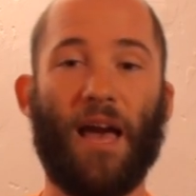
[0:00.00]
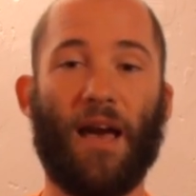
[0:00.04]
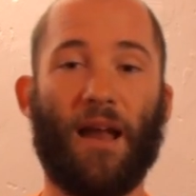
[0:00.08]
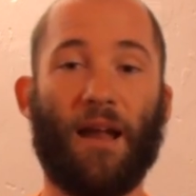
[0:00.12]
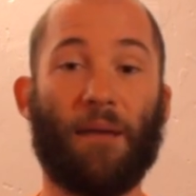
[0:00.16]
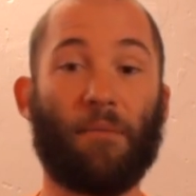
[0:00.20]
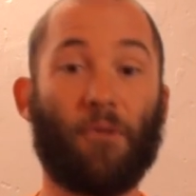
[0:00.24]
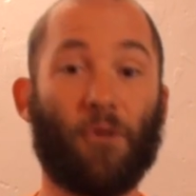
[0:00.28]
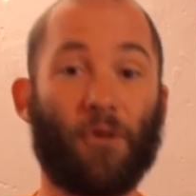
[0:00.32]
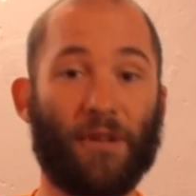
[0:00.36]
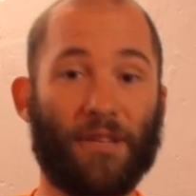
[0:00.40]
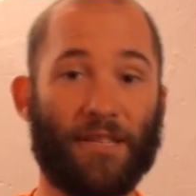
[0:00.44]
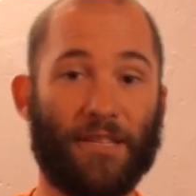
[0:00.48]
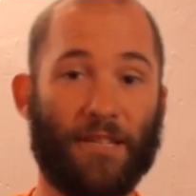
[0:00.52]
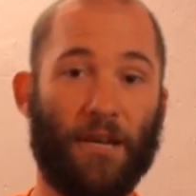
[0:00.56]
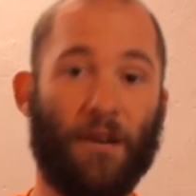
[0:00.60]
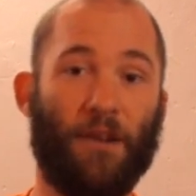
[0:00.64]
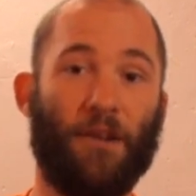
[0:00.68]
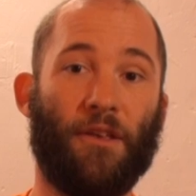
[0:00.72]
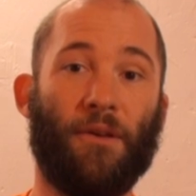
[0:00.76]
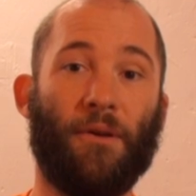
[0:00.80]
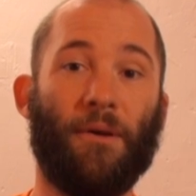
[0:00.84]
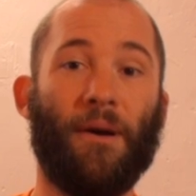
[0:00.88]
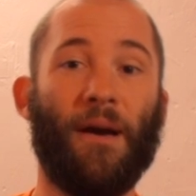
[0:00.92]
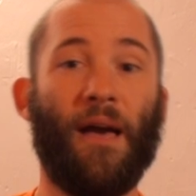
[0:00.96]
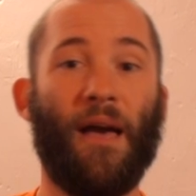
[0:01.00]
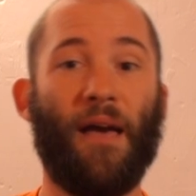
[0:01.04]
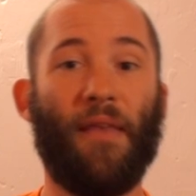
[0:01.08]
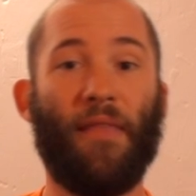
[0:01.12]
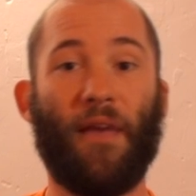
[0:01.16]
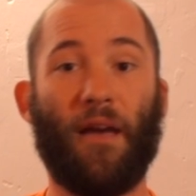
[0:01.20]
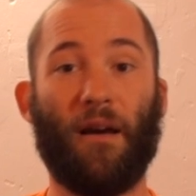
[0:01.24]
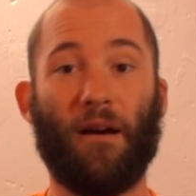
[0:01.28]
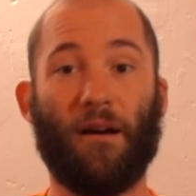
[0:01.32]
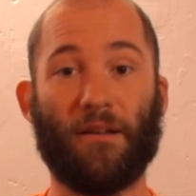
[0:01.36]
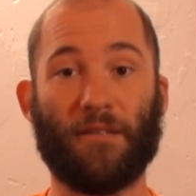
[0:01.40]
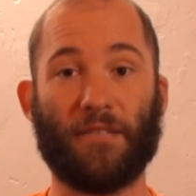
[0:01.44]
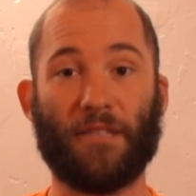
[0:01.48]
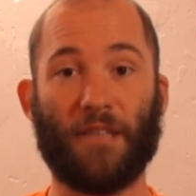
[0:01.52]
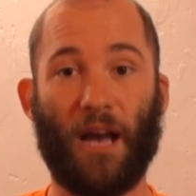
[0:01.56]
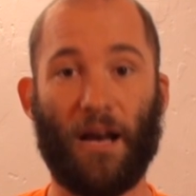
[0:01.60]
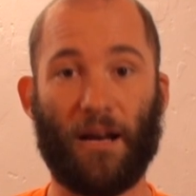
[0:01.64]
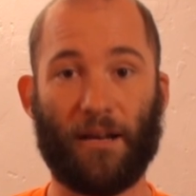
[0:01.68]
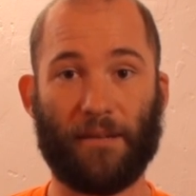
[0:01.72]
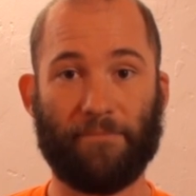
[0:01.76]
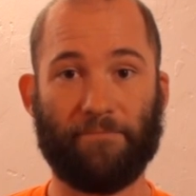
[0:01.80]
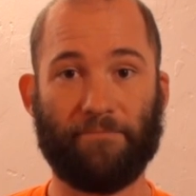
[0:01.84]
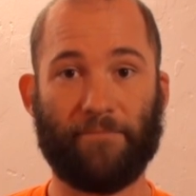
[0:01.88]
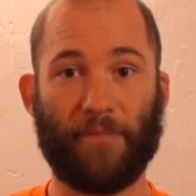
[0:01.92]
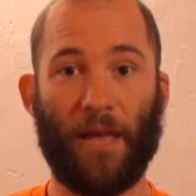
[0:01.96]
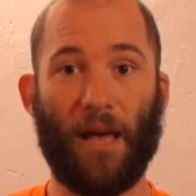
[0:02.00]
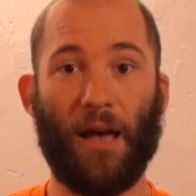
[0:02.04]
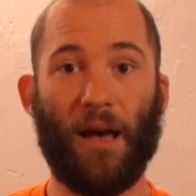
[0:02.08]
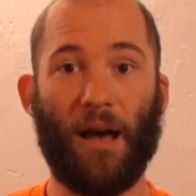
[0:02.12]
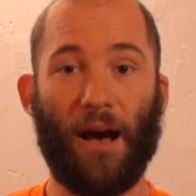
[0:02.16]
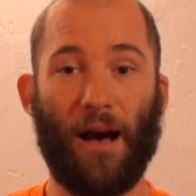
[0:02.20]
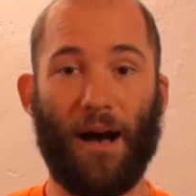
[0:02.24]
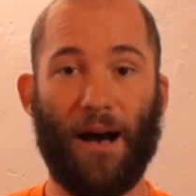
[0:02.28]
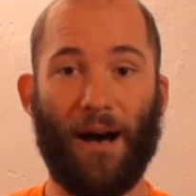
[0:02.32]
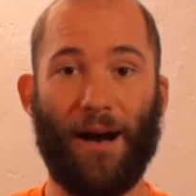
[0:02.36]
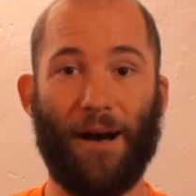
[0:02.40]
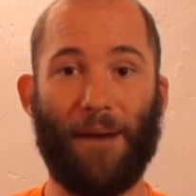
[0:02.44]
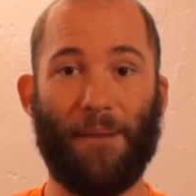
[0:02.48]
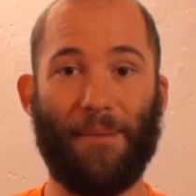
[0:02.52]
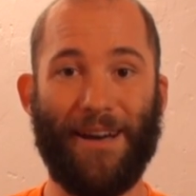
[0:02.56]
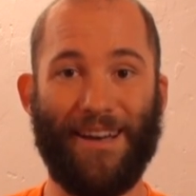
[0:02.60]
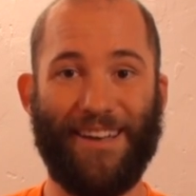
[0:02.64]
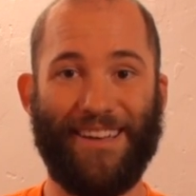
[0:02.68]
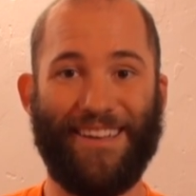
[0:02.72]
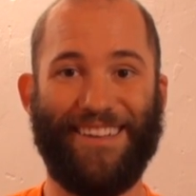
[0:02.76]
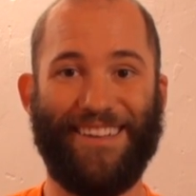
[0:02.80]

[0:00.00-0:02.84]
And I'm going to tell you, they all suck. Um,